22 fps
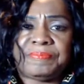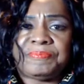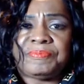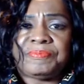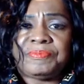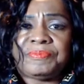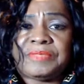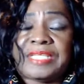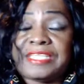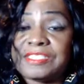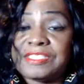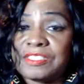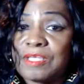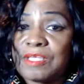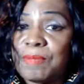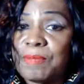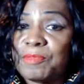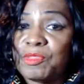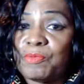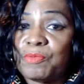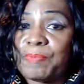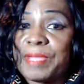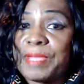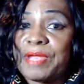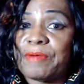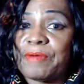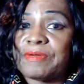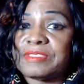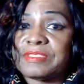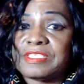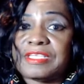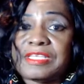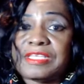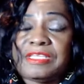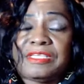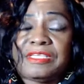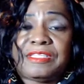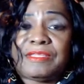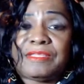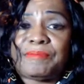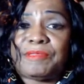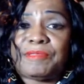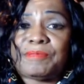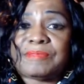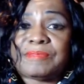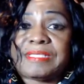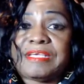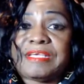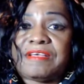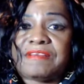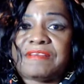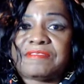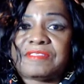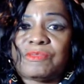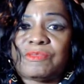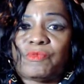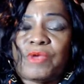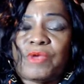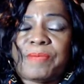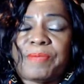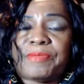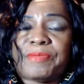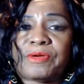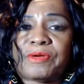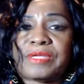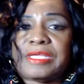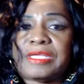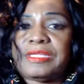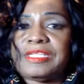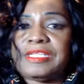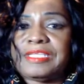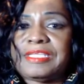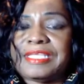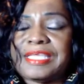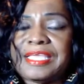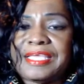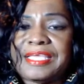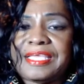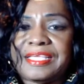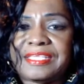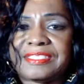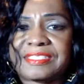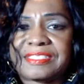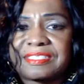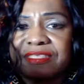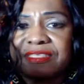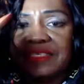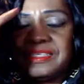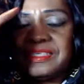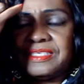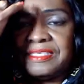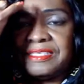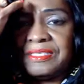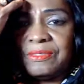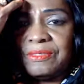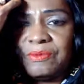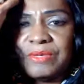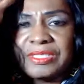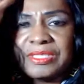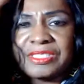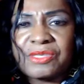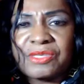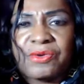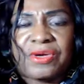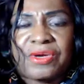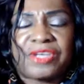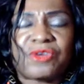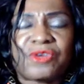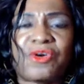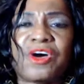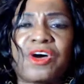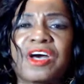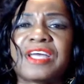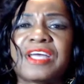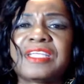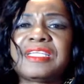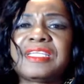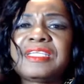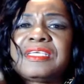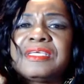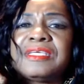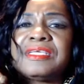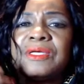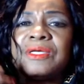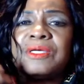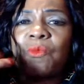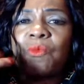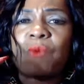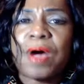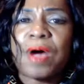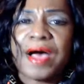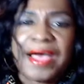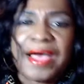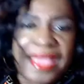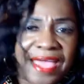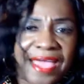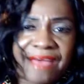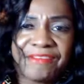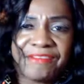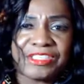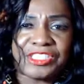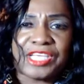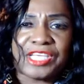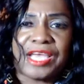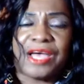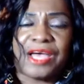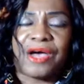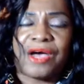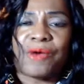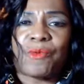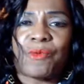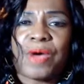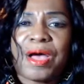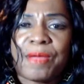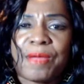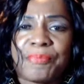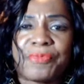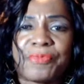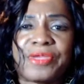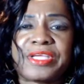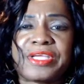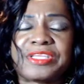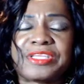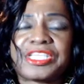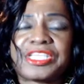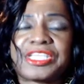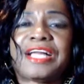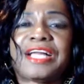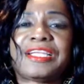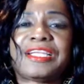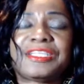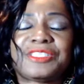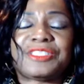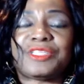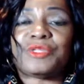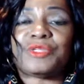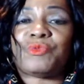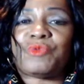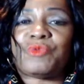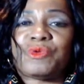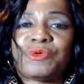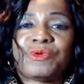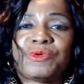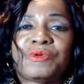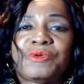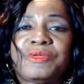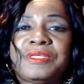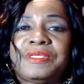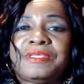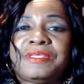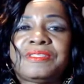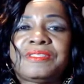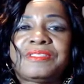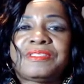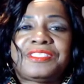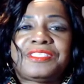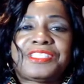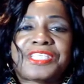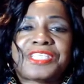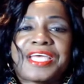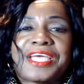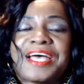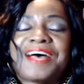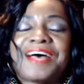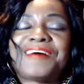And some of the parents are killing them themselves. The women are killing the kids. What's going on? Why have a child? Why bring a child into the world? The child